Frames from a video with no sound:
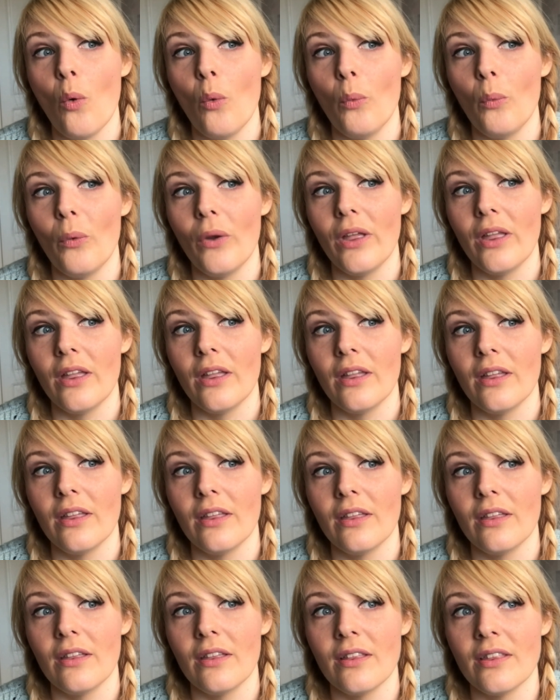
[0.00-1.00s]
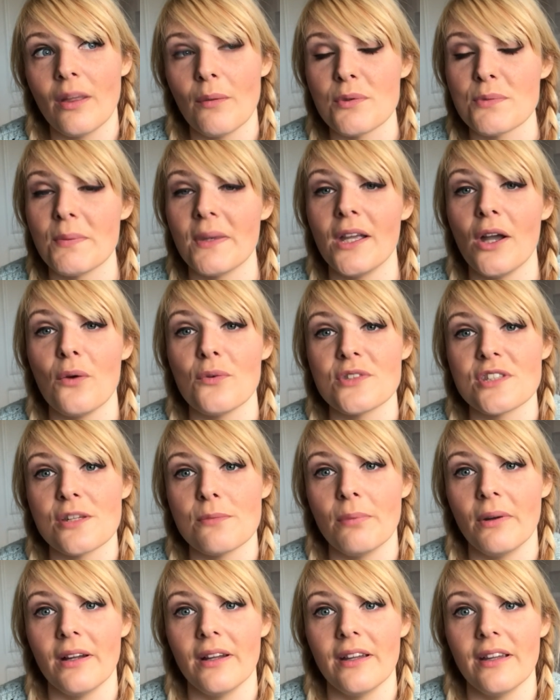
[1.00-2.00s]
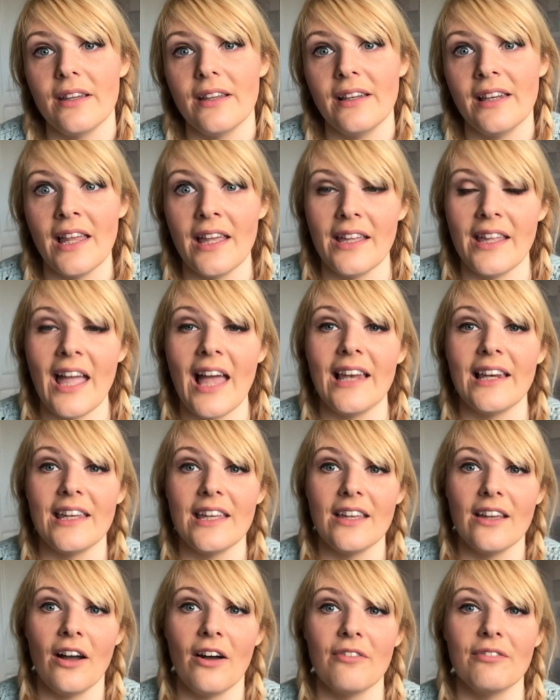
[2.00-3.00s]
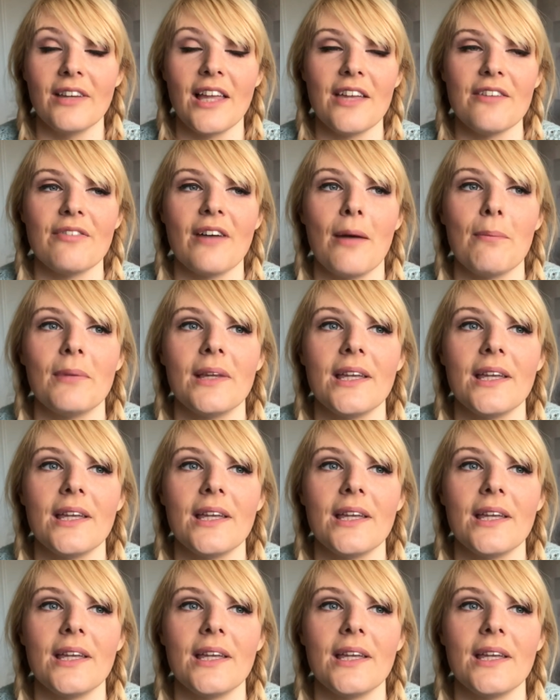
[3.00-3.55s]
that was being hosted by Kelly of Lay Family